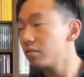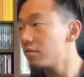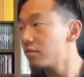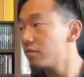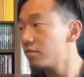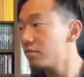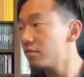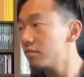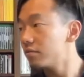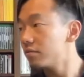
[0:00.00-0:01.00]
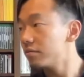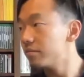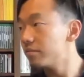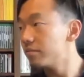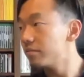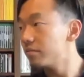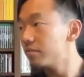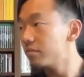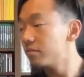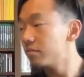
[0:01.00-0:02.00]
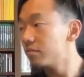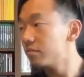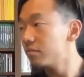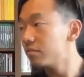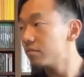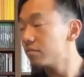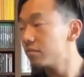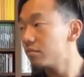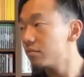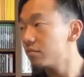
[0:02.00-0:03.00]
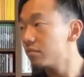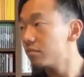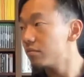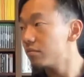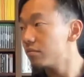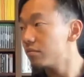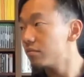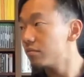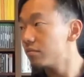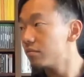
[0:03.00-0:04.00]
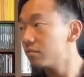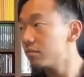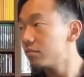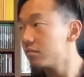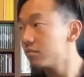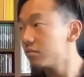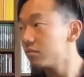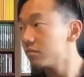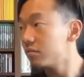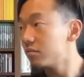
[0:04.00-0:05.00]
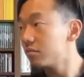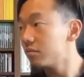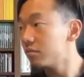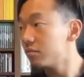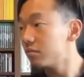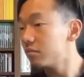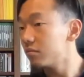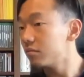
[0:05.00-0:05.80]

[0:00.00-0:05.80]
(silent)